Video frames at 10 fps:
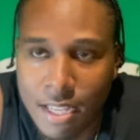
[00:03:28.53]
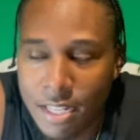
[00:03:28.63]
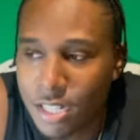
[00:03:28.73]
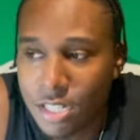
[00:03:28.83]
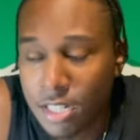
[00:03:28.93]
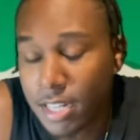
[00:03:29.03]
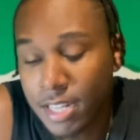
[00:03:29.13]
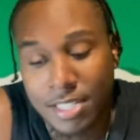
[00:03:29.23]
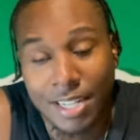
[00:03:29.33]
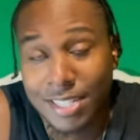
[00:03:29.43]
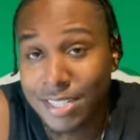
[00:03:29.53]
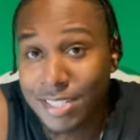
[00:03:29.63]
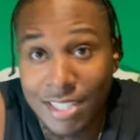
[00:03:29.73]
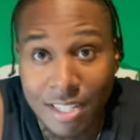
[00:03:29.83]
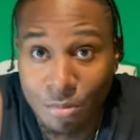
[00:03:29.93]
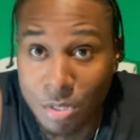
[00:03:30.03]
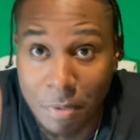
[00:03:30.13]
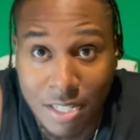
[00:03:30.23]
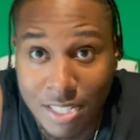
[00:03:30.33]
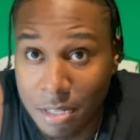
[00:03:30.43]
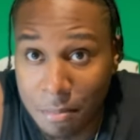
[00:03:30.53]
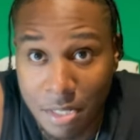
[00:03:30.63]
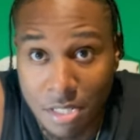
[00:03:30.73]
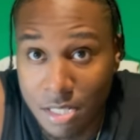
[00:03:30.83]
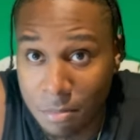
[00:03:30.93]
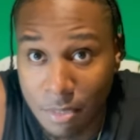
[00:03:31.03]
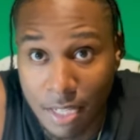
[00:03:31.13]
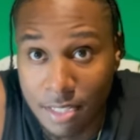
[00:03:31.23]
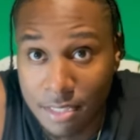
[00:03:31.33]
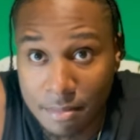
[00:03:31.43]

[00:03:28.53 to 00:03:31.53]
He doesn't he doesn't respect his teammates, he seems like.